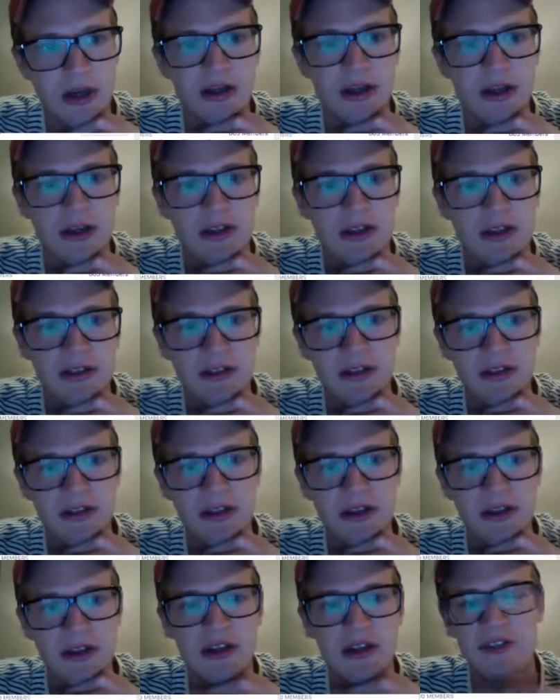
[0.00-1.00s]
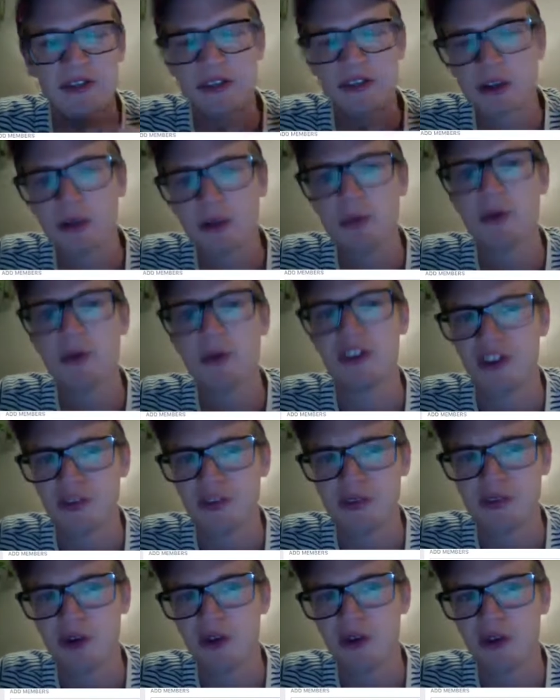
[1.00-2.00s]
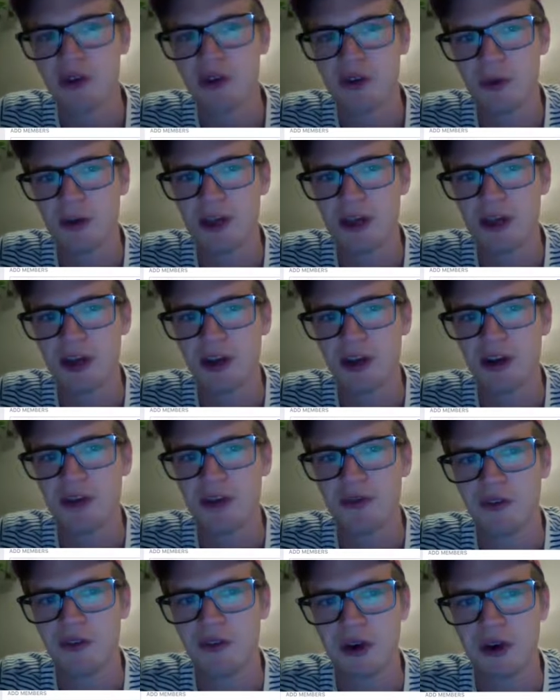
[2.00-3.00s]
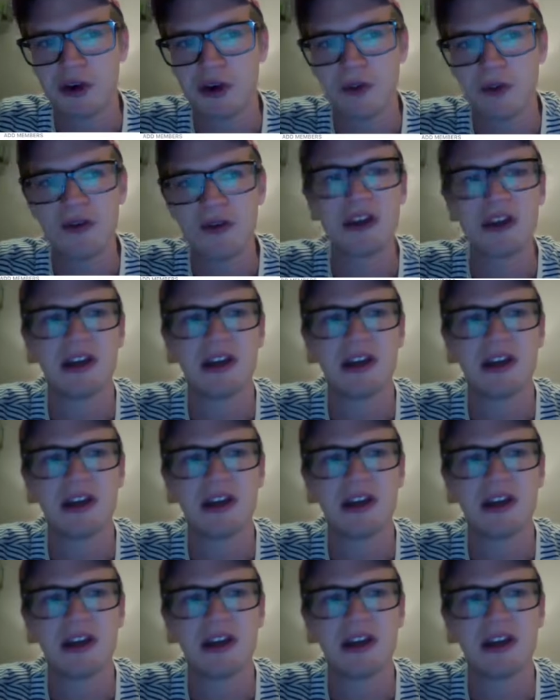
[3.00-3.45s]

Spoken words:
it doesn't, it's a little more difficult doing it on your phone.